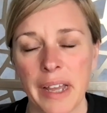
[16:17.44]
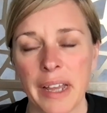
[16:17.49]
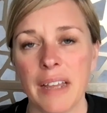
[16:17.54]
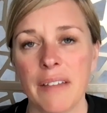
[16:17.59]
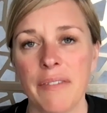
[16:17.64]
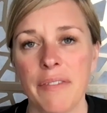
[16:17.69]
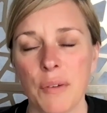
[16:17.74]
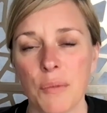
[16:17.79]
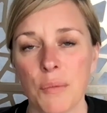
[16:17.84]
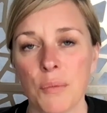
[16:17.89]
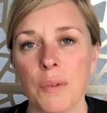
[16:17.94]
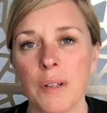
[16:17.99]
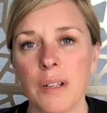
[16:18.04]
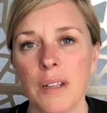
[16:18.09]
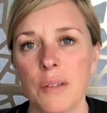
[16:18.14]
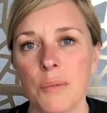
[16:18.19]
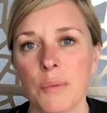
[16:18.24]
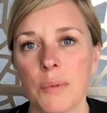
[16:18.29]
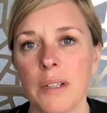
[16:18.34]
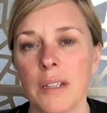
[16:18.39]
If it
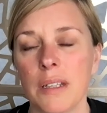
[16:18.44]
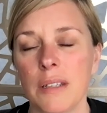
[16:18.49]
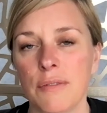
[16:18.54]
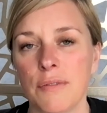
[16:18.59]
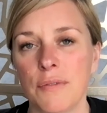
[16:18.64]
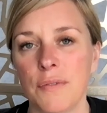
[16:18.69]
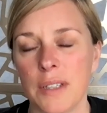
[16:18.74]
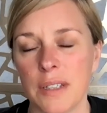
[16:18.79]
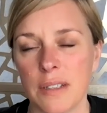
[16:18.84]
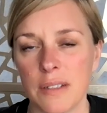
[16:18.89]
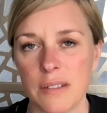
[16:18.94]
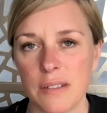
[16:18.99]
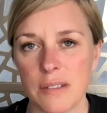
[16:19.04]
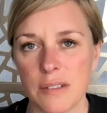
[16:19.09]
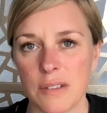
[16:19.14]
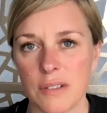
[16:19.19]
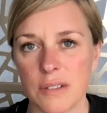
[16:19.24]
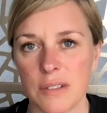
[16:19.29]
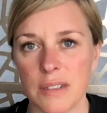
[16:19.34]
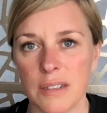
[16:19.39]
really, really feels
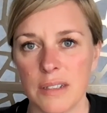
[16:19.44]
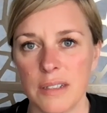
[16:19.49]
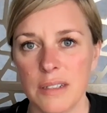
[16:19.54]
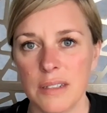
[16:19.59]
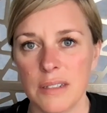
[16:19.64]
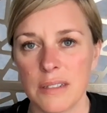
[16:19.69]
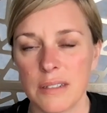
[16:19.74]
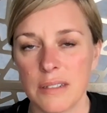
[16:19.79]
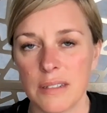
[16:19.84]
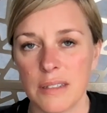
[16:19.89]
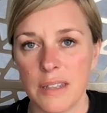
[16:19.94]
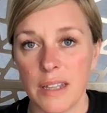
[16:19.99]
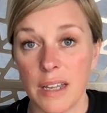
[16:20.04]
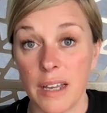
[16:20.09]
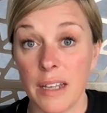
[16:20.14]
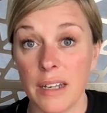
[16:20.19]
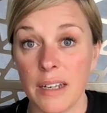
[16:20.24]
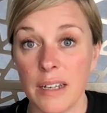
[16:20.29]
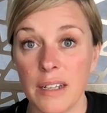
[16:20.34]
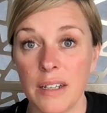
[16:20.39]
good,
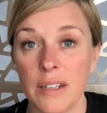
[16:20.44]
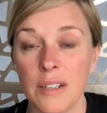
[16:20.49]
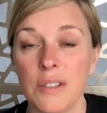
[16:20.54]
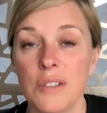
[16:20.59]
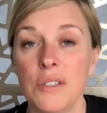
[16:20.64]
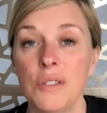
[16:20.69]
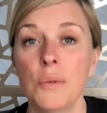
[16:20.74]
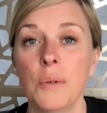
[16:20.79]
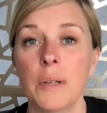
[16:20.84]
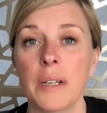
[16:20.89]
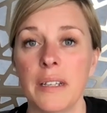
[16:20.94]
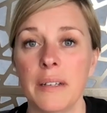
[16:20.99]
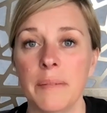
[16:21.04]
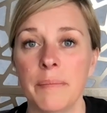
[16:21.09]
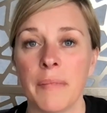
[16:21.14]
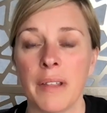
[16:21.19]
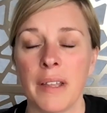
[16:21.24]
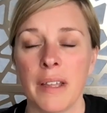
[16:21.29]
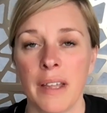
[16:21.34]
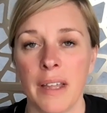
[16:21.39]
then do it.
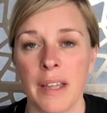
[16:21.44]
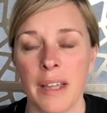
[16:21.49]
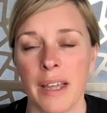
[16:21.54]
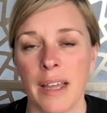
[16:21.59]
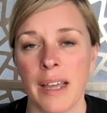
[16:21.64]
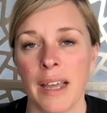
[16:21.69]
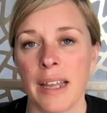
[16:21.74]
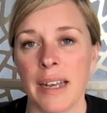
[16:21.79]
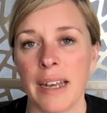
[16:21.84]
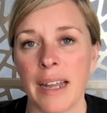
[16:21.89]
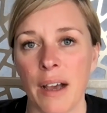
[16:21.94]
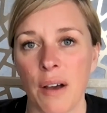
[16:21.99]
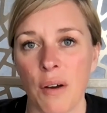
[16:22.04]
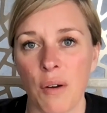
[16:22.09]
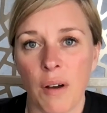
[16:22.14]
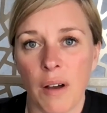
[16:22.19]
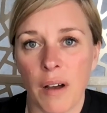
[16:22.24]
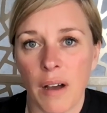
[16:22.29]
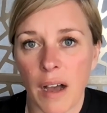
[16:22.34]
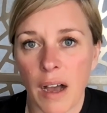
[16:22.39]

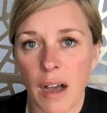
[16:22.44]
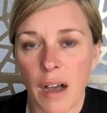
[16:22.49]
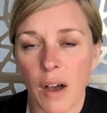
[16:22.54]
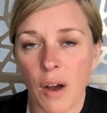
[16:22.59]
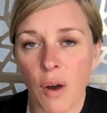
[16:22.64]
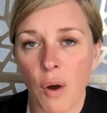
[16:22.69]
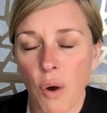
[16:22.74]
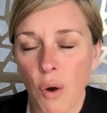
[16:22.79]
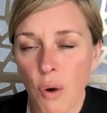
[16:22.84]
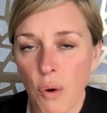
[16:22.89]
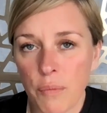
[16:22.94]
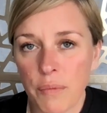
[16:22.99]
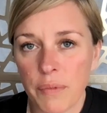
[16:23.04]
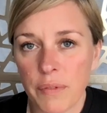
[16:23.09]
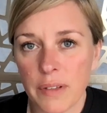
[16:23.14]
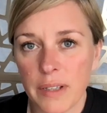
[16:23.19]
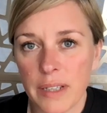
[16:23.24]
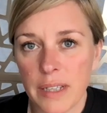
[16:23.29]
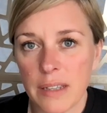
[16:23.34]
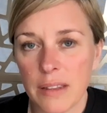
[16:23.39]
Now,
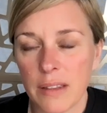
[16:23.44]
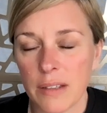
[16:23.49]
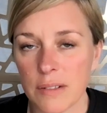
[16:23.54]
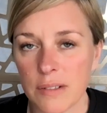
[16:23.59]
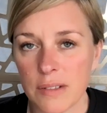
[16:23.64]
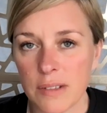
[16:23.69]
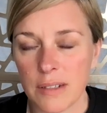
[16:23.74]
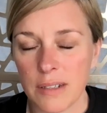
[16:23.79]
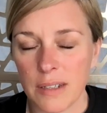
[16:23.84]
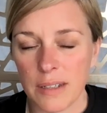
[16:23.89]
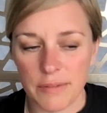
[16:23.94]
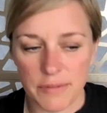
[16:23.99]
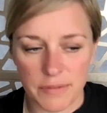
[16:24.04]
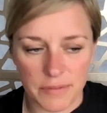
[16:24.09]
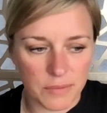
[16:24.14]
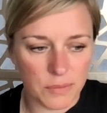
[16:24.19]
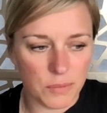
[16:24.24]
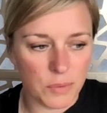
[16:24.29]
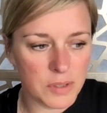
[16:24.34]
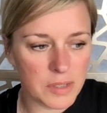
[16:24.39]
hopefully there's
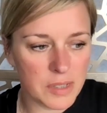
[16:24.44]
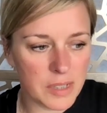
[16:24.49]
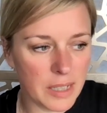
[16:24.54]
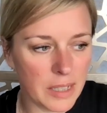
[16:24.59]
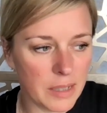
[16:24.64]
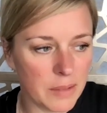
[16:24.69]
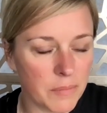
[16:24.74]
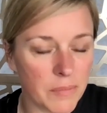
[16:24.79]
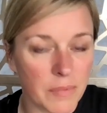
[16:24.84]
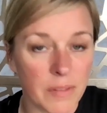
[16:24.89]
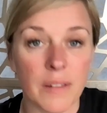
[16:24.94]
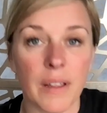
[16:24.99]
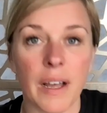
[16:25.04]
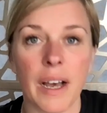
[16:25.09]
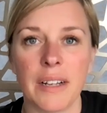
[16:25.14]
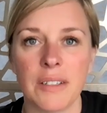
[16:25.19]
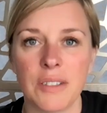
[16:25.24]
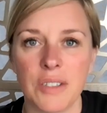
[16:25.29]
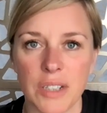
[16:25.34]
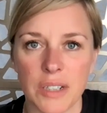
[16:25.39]
enough, we'll say,
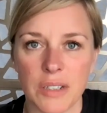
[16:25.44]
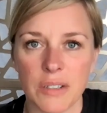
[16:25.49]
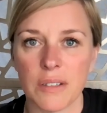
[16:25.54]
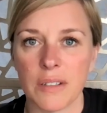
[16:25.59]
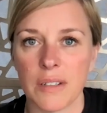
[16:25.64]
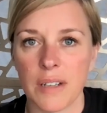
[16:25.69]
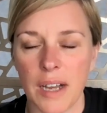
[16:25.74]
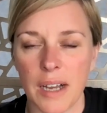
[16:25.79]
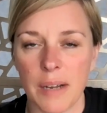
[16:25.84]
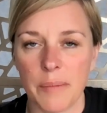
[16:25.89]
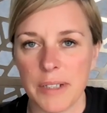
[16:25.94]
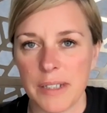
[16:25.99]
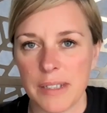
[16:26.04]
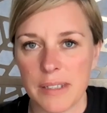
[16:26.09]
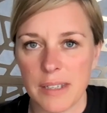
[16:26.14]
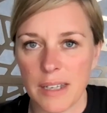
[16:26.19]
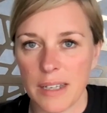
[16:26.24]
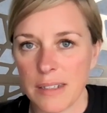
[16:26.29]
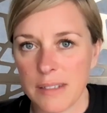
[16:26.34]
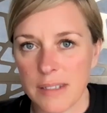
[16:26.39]
logic or common
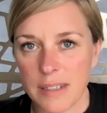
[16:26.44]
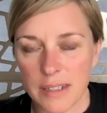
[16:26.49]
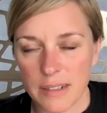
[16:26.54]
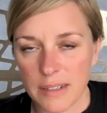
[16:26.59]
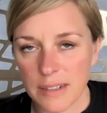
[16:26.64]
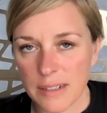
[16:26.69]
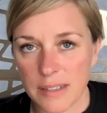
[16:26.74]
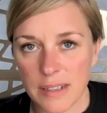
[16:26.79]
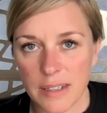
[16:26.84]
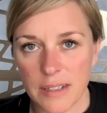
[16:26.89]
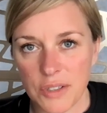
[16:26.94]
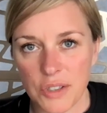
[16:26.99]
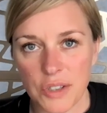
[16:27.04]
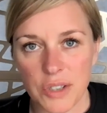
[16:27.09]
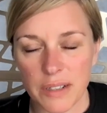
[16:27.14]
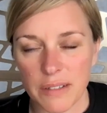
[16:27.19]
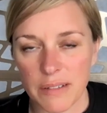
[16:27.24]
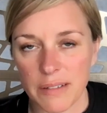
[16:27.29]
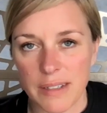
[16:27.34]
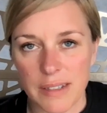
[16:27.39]
sense here as I
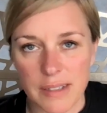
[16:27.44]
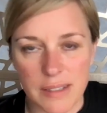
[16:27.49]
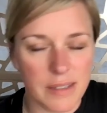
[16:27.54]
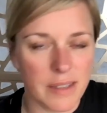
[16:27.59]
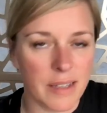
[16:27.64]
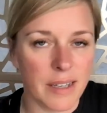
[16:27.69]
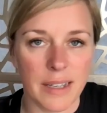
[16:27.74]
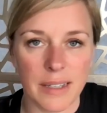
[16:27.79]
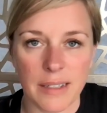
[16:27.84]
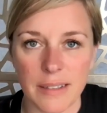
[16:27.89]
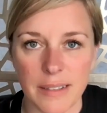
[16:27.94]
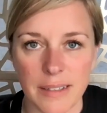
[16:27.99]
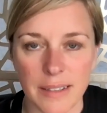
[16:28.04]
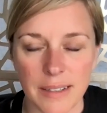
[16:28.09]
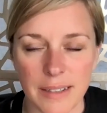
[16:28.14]
share this, that,